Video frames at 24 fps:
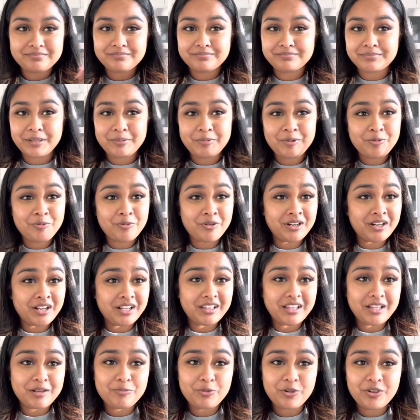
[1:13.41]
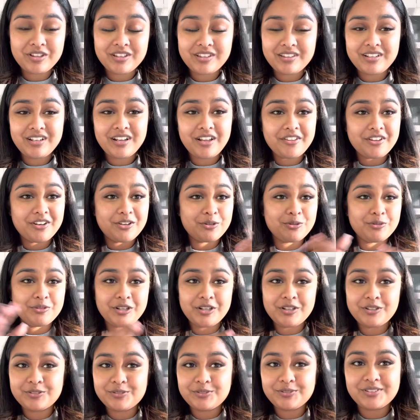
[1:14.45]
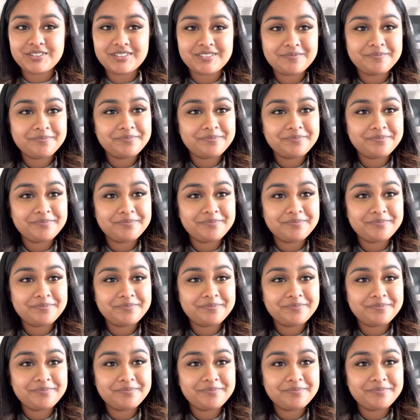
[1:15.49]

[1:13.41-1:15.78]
one I like more than the other, who knows?